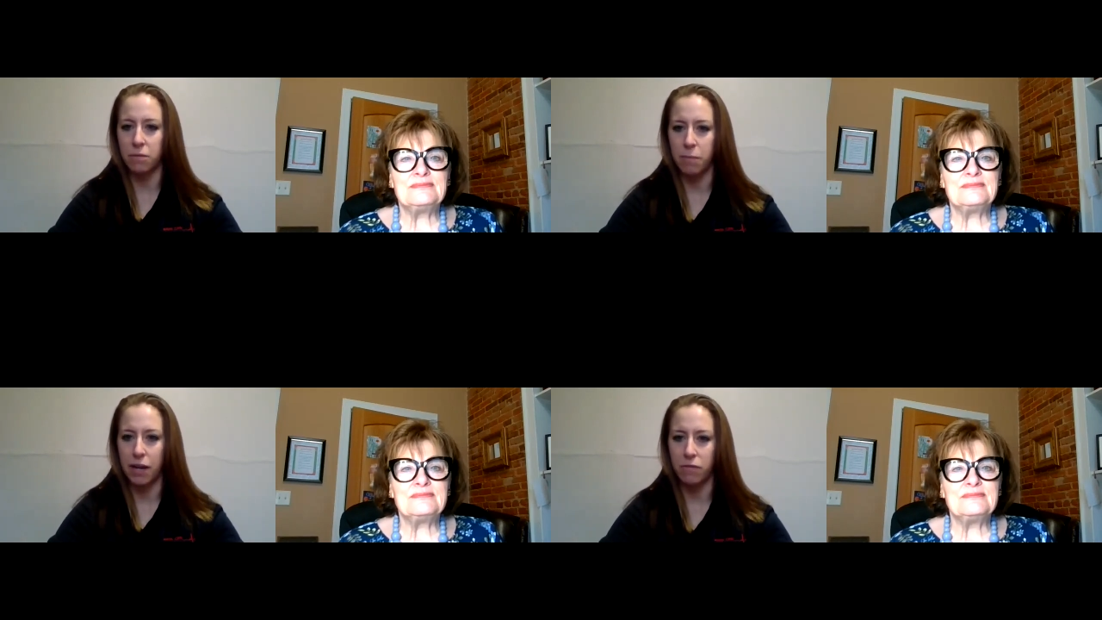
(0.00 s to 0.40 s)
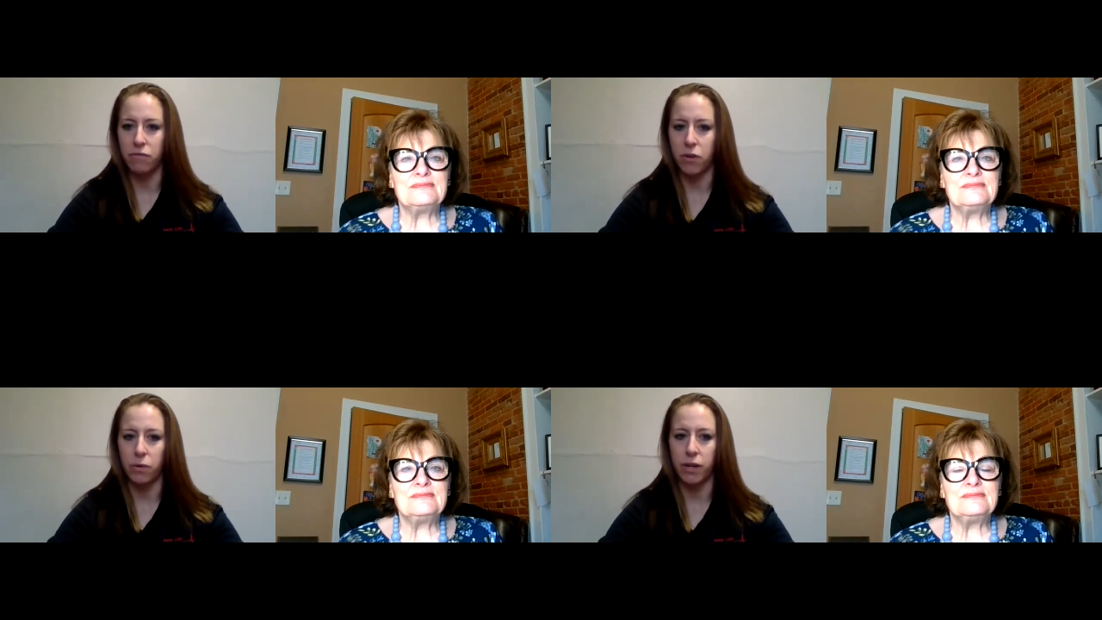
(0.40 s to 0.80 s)
Speaker 1: our main
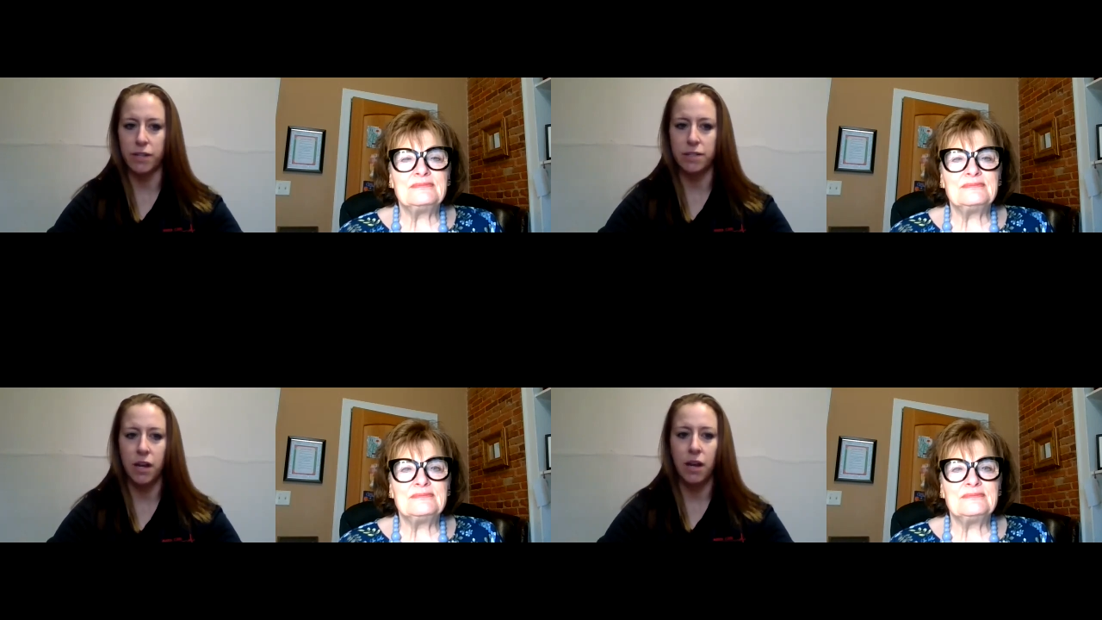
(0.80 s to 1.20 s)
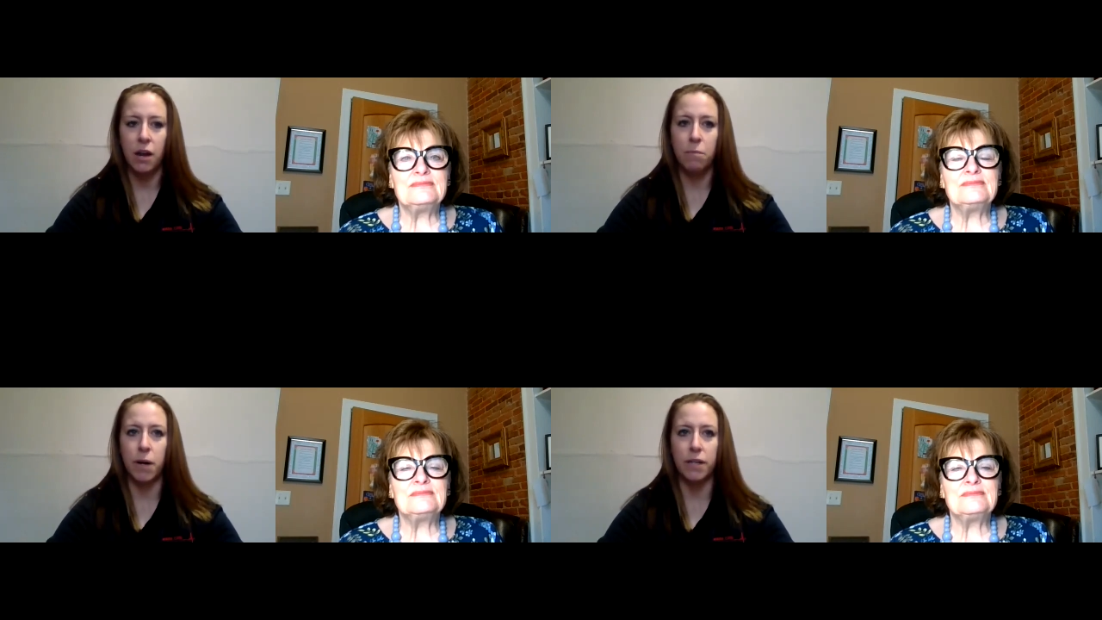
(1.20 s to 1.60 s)
focus,
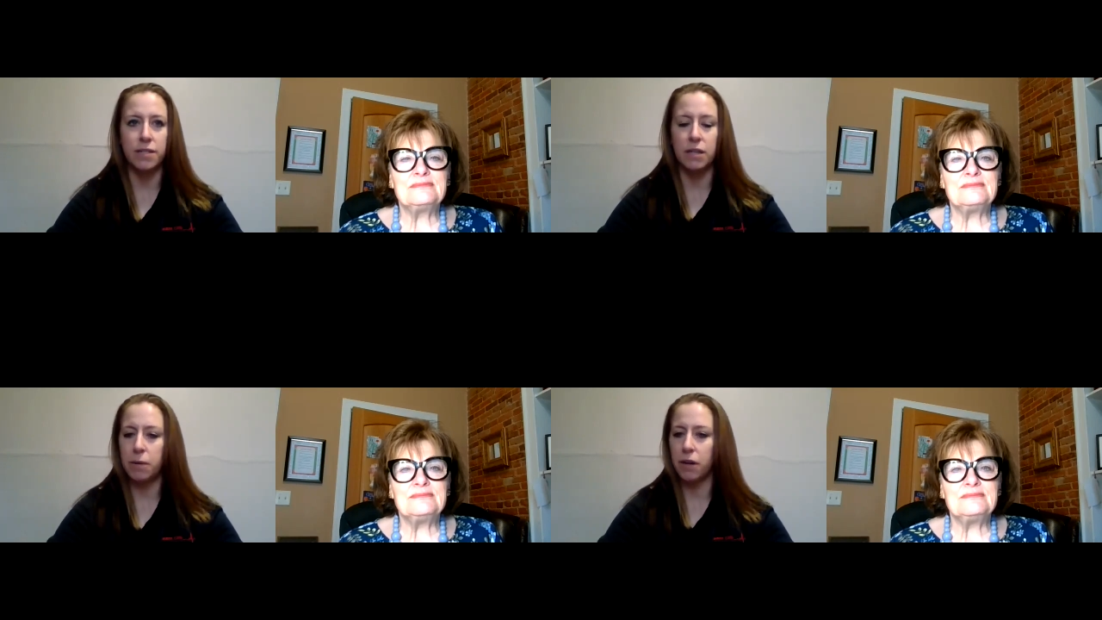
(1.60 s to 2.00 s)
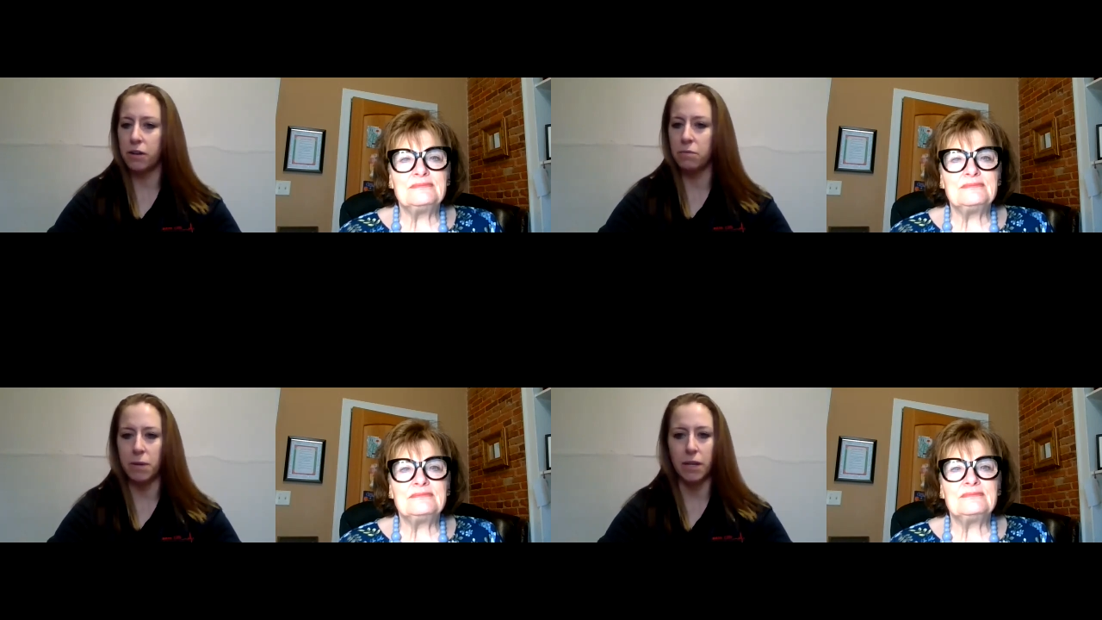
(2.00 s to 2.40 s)
but C P R
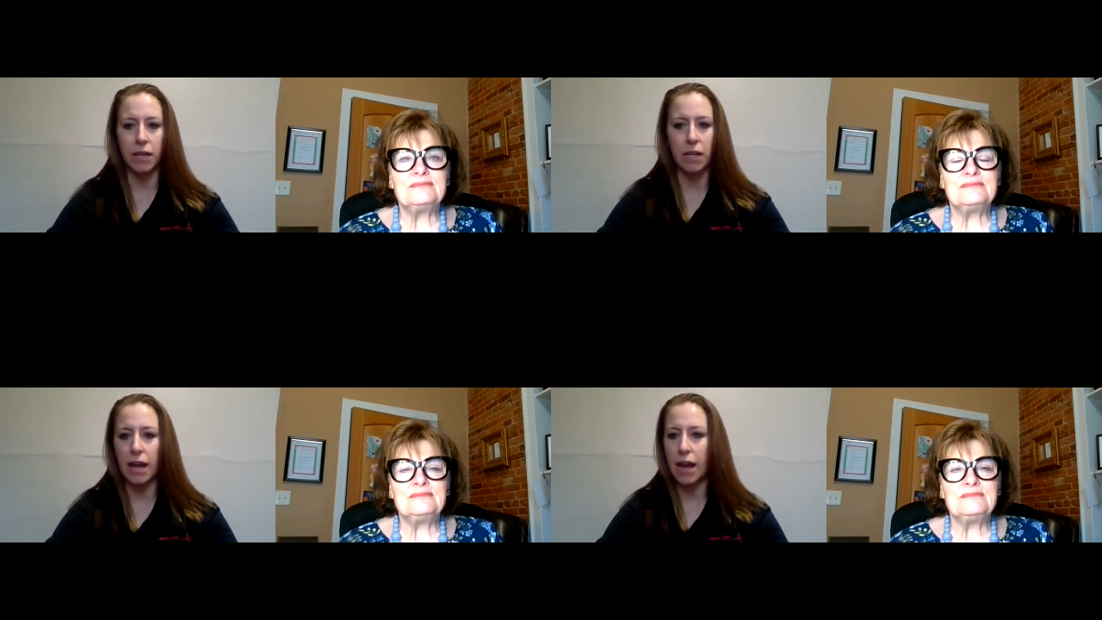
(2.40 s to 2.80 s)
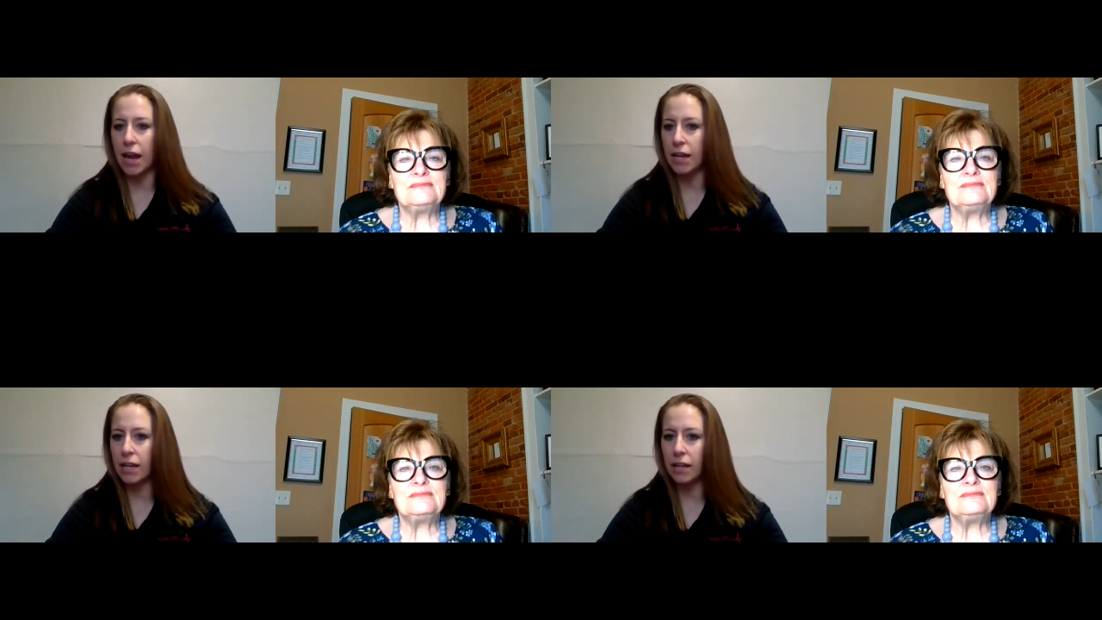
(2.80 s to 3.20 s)
could be
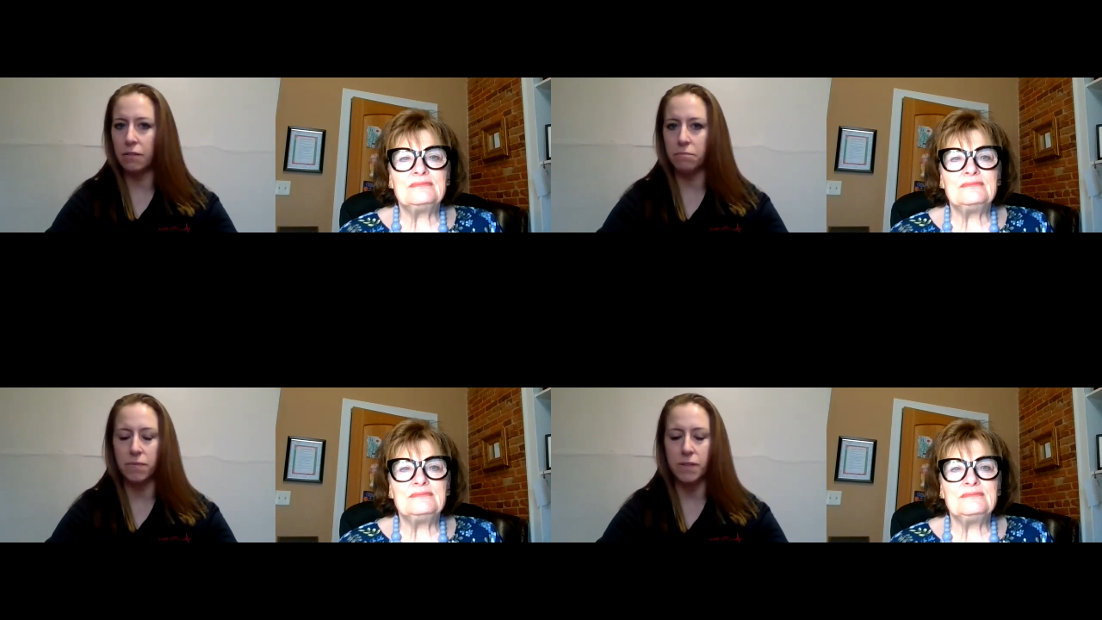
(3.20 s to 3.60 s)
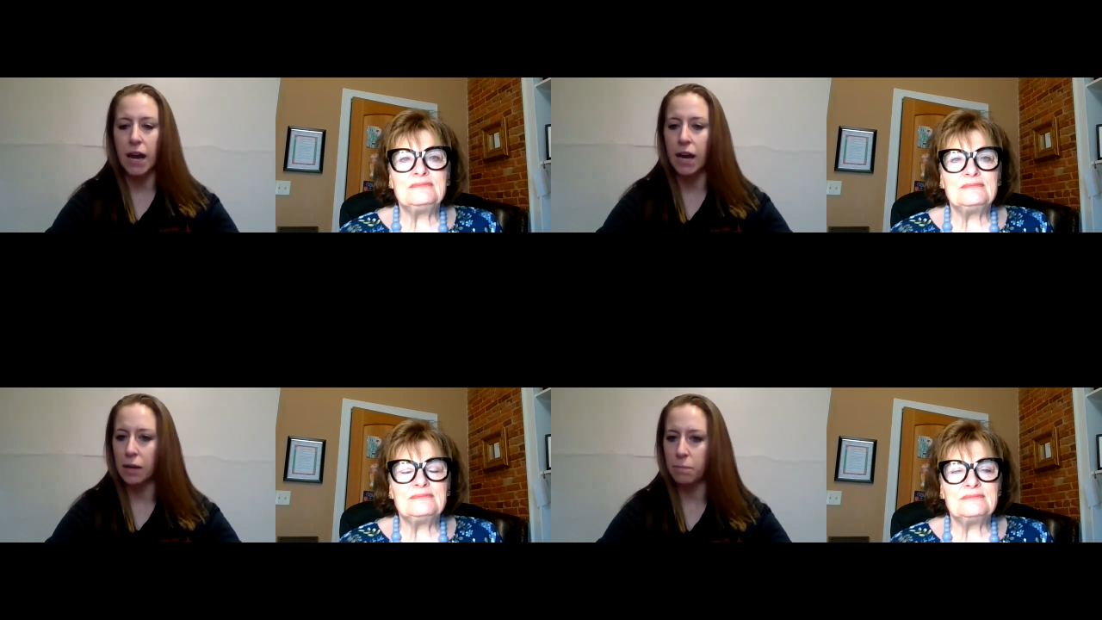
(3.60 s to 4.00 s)
any
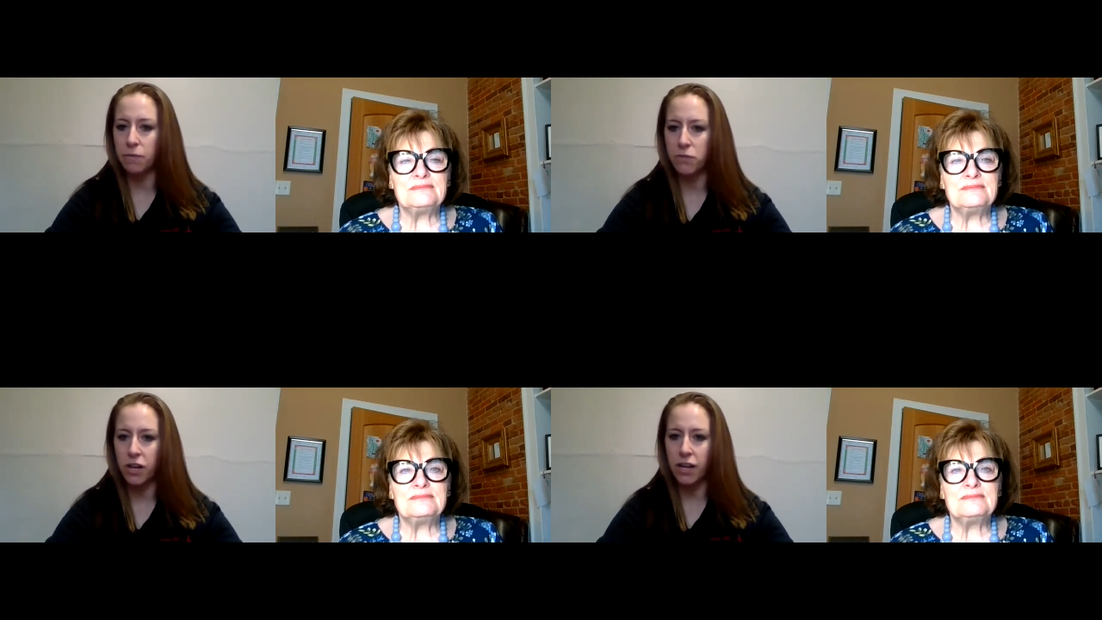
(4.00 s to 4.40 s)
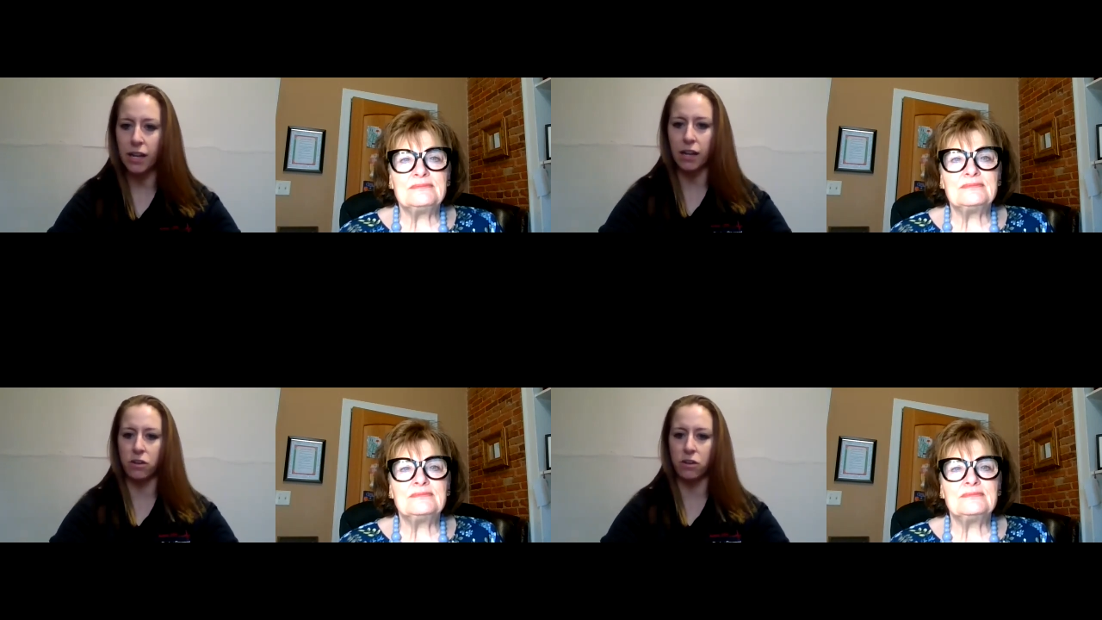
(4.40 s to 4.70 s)
type of training.